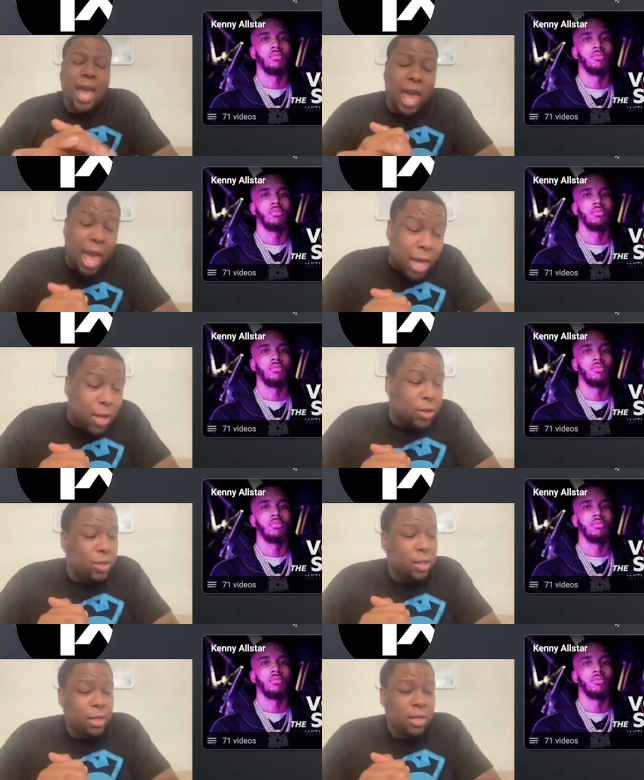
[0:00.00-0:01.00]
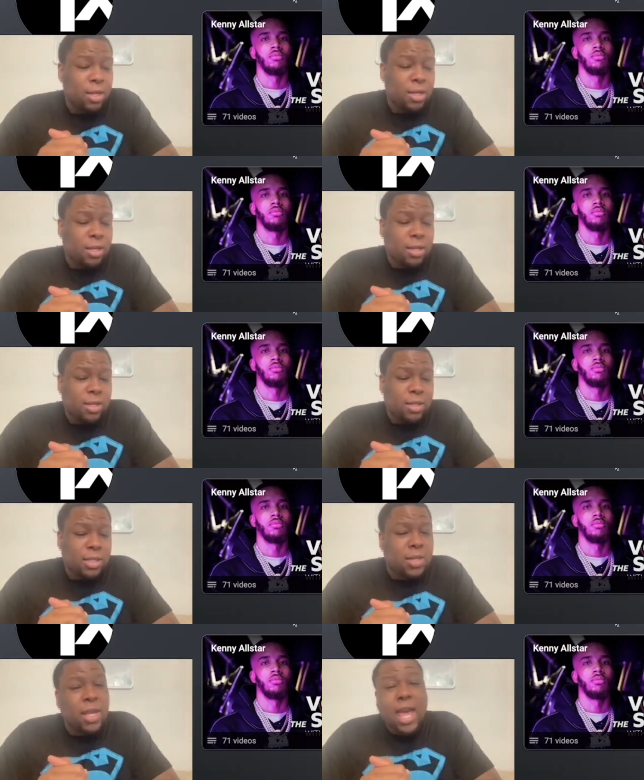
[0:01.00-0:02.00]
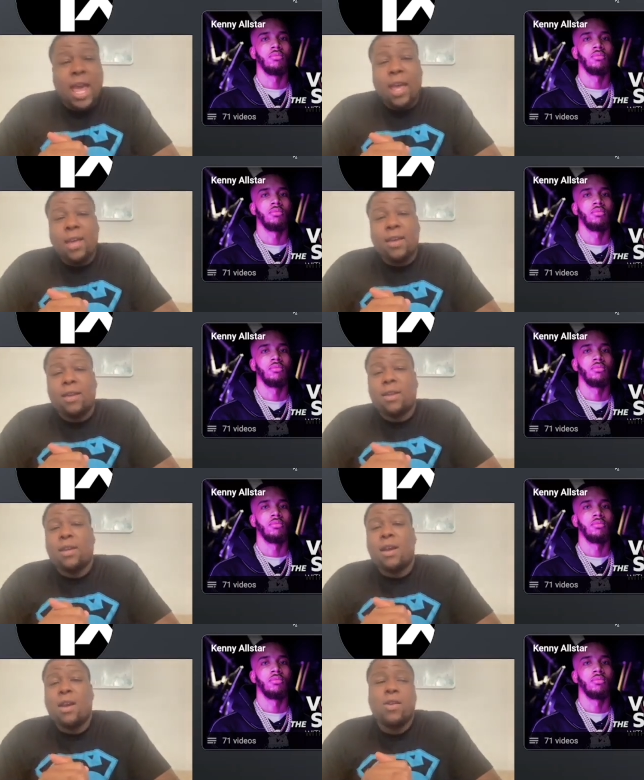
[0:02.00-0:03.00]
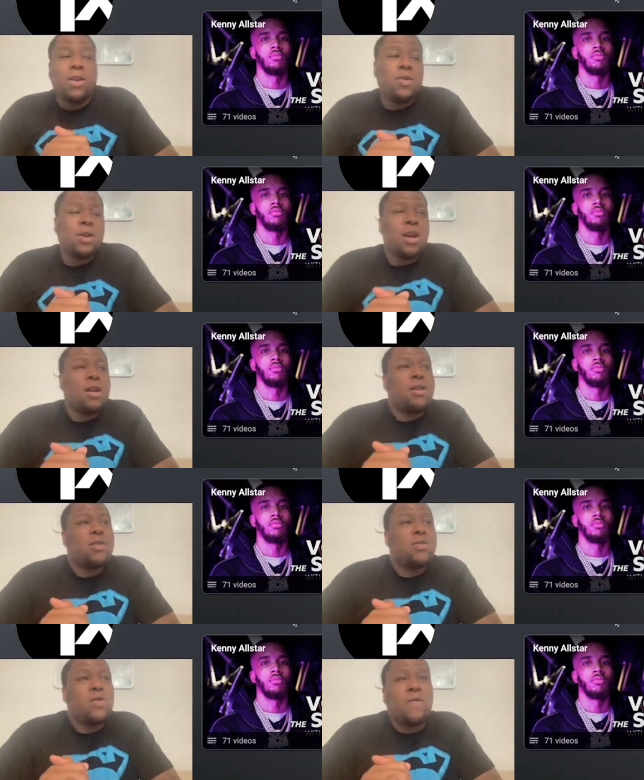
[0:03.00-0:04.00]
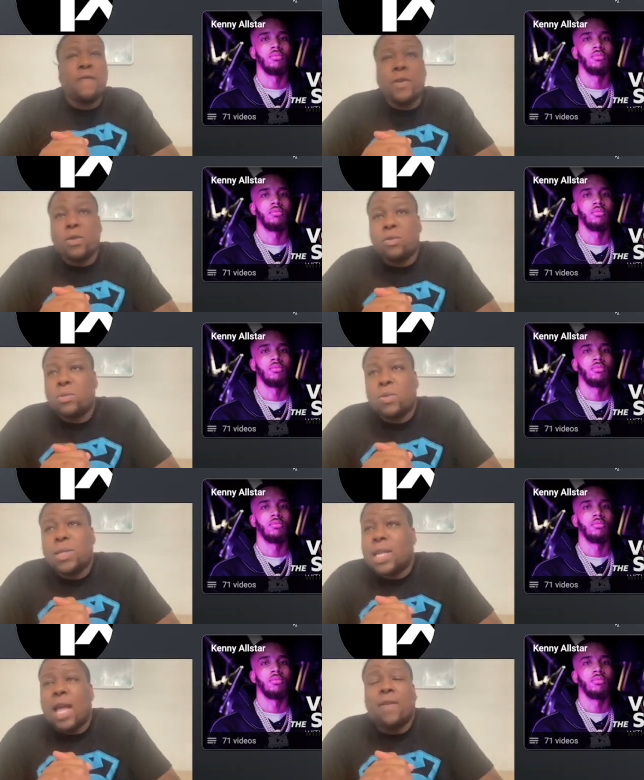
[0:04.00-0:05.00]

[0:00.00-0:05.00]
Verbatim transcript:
Speaker 1: hell. So, yeah, her and old girl on Fumes was not